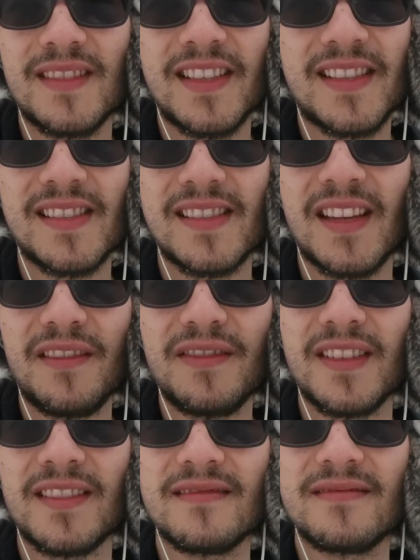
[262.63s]
this is
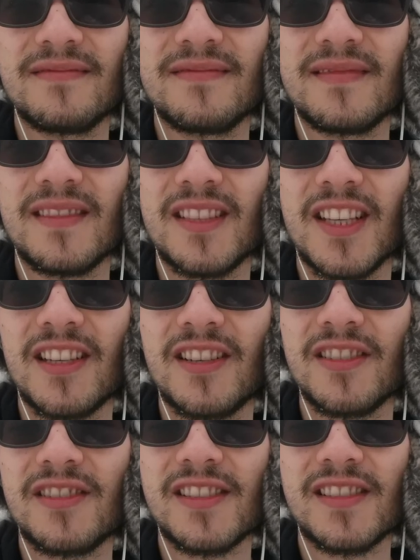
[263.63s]
nothing in
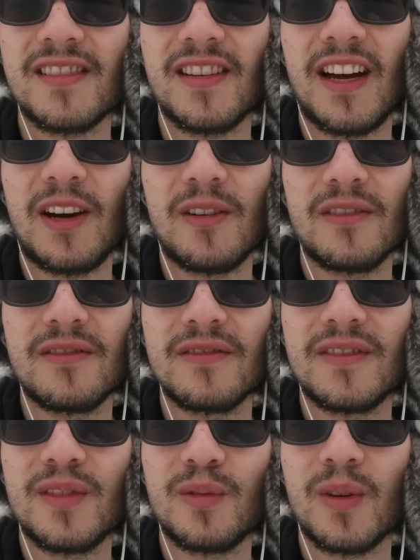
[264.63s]
contrast to
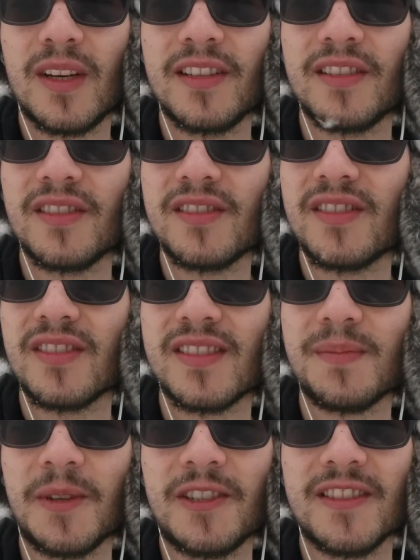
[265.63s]
what I used to
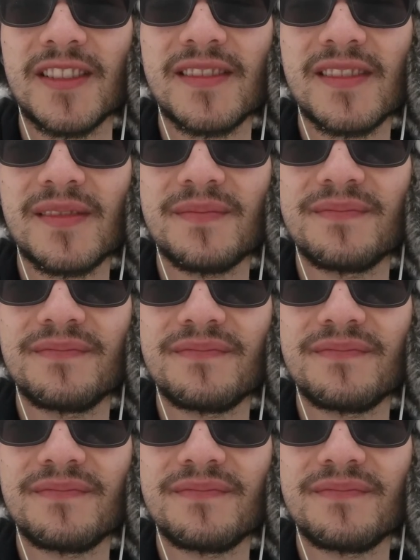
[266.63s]
experience.